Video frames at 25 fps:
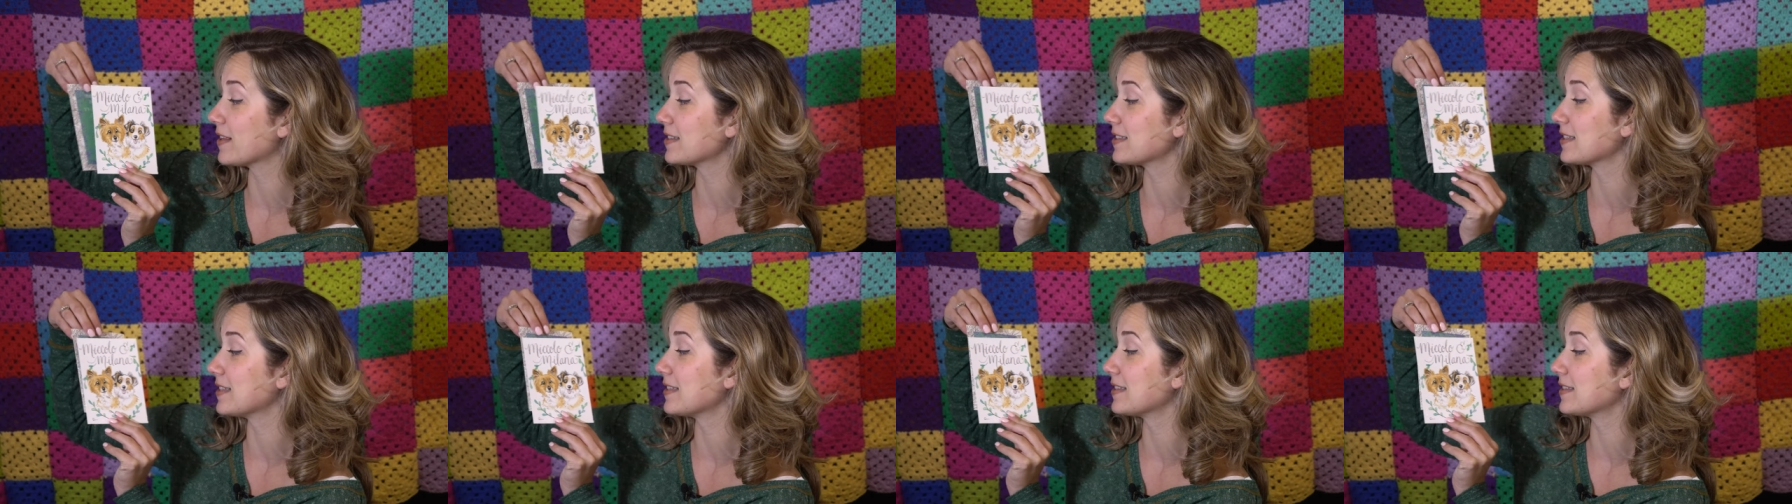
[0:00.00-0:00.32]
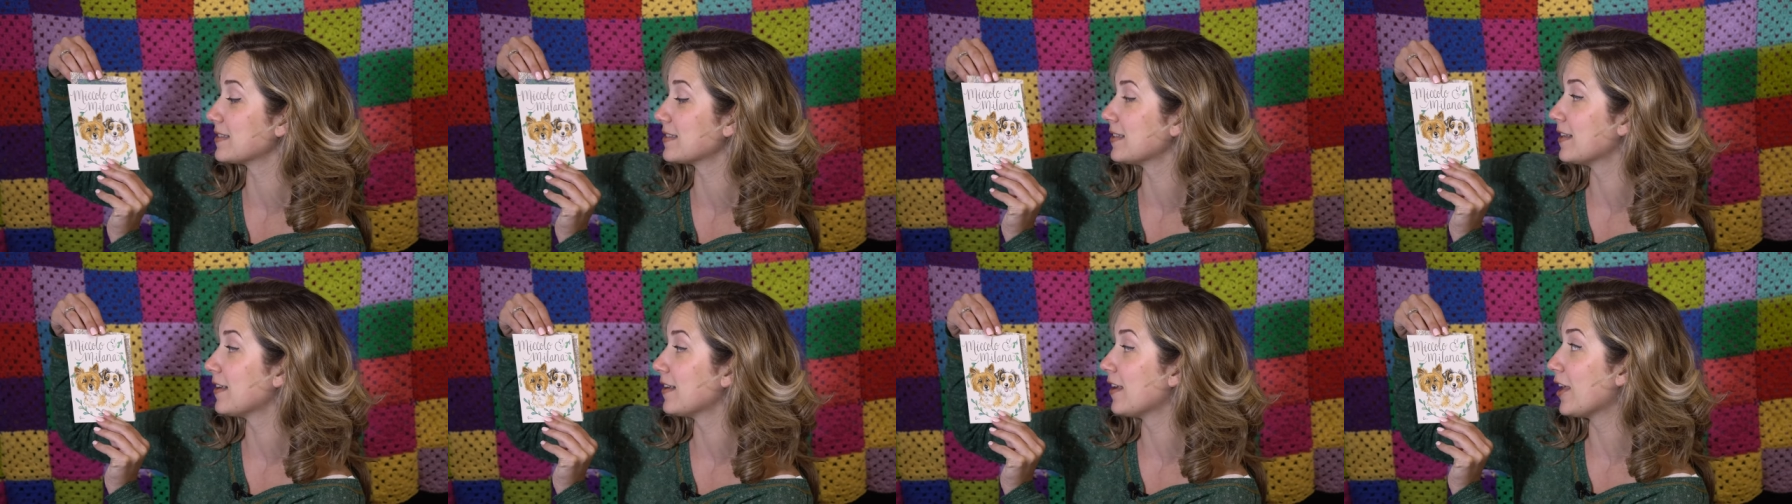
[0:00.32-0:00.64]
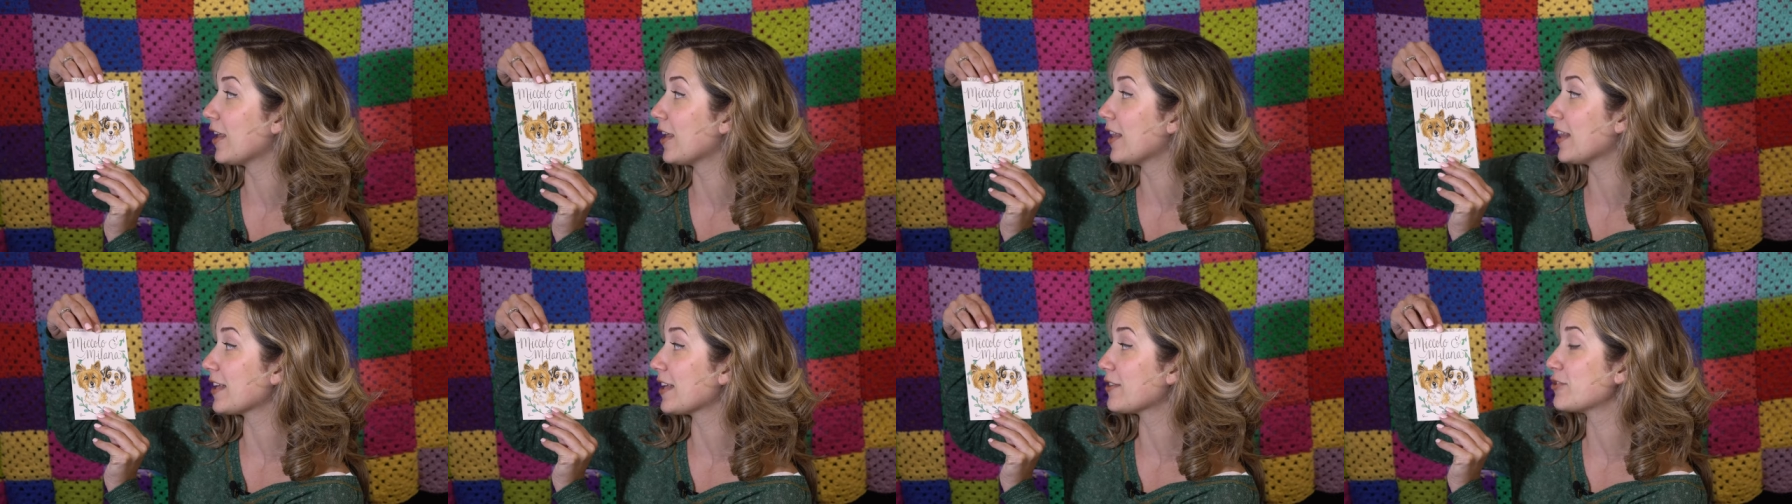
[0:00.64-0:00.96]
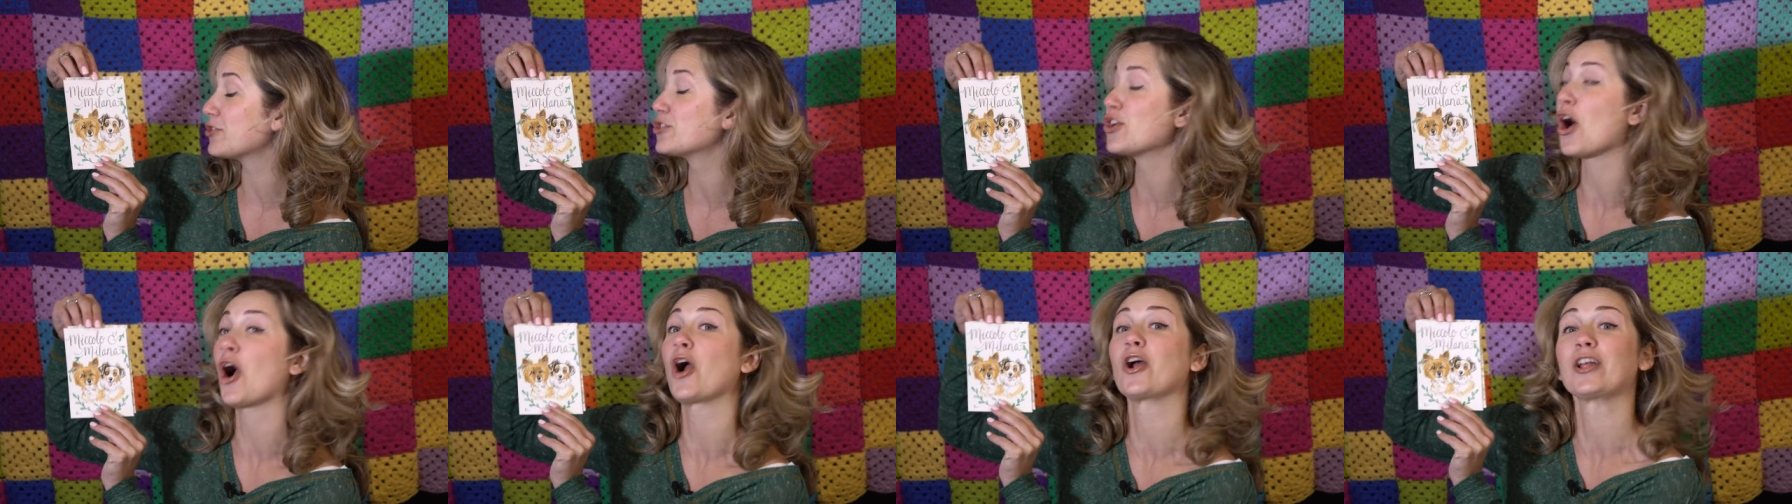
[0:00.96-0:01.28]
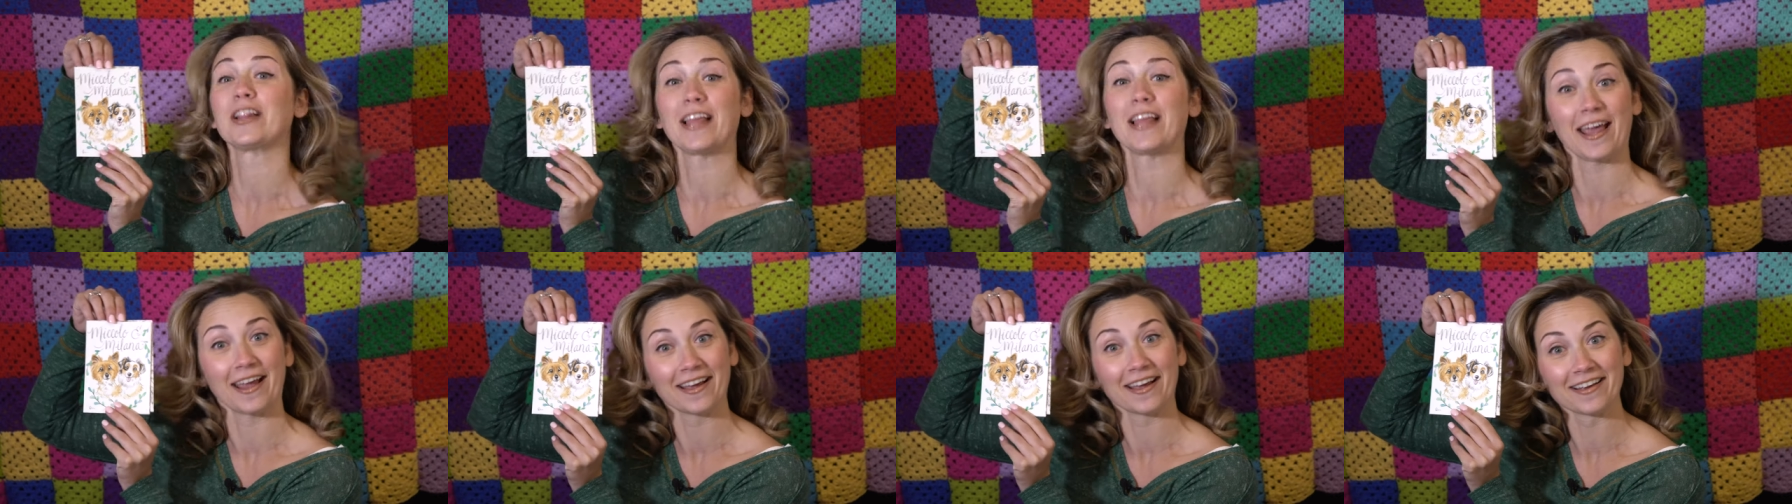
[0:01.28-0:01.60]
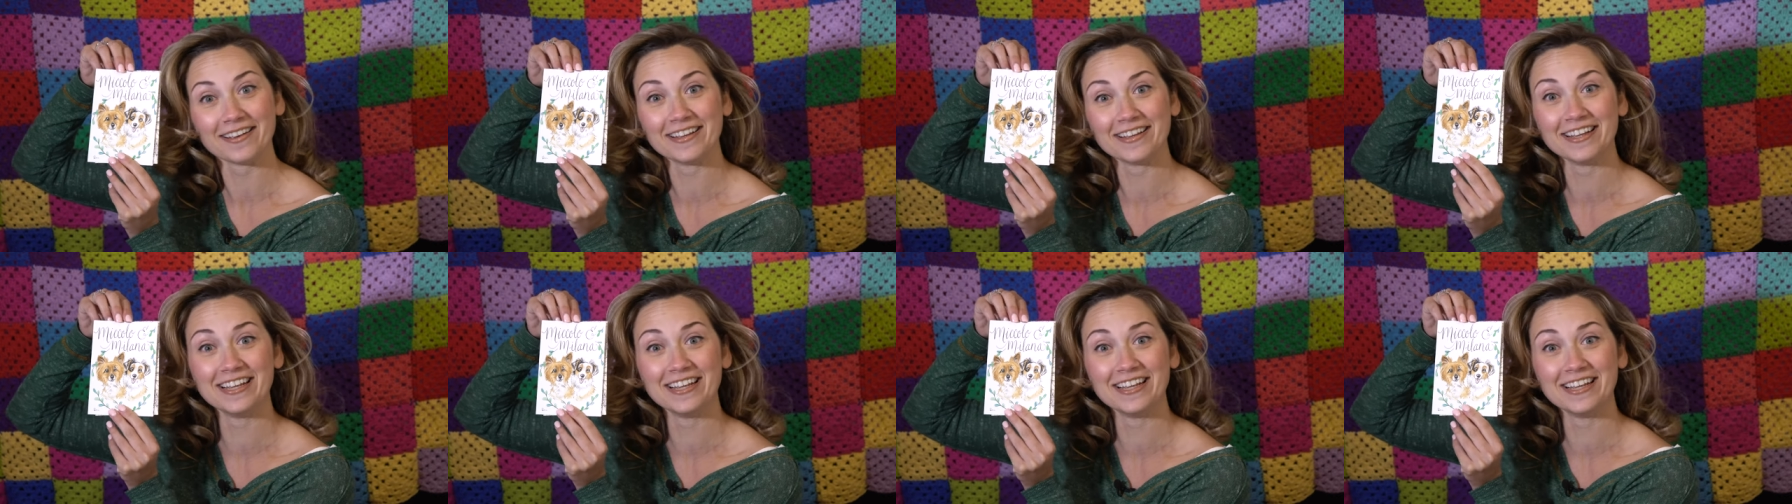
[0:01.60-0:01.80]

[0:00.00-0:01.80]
This is darling,